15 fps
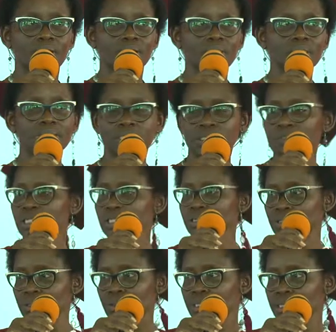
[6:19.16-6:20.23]

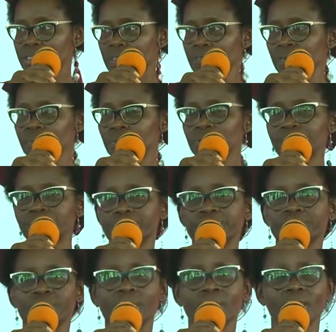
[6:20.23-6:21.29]
into Kisumu.
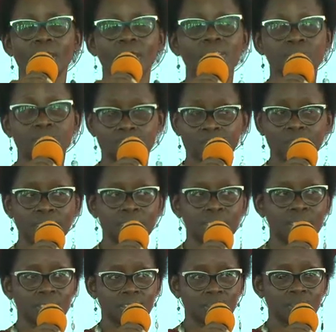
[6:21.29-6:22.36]
Enjoy
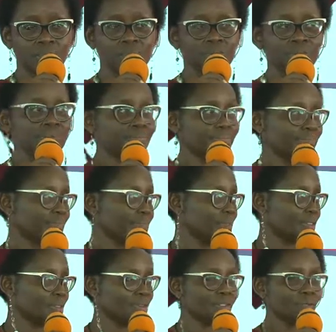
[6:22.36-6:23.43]
Kisumu.
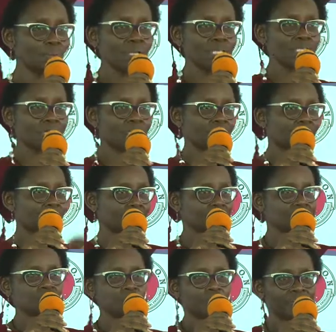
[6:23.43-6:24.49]
The weather
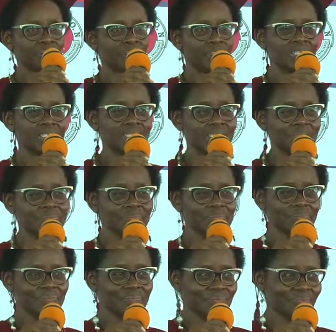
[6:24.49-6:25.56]
is perfect.
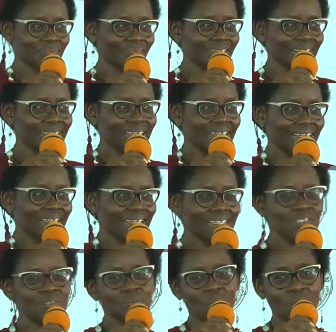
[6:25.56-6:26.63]

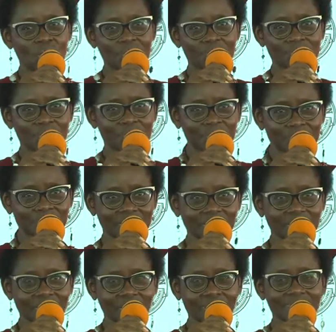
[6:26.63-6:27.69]
It's warm,
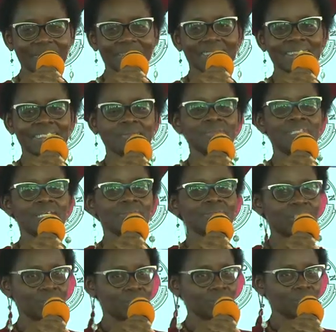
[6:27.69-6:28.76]

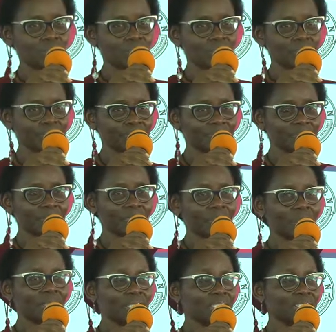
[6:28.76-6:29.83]
sometimes too warm,
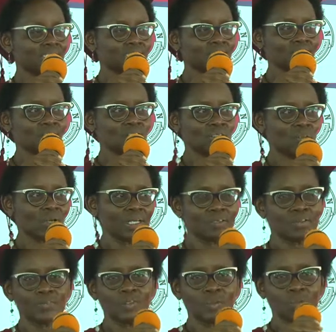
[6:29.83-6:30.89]
but this is not one
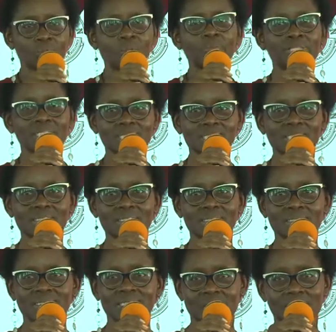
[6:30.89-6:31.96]
of the warmest
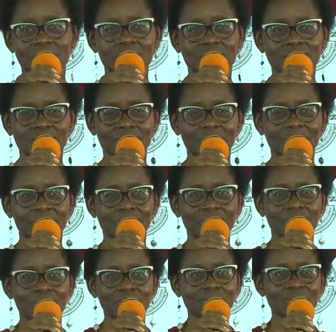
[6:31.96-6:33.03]
times.
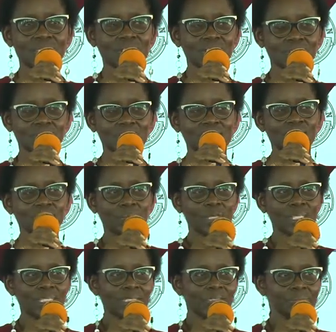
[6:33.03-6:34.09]
So enjoy this
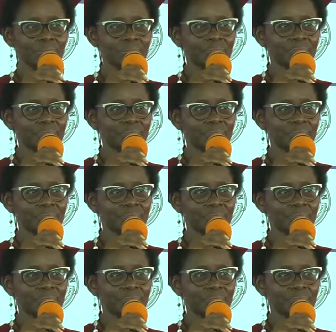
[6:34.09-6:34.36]
weather.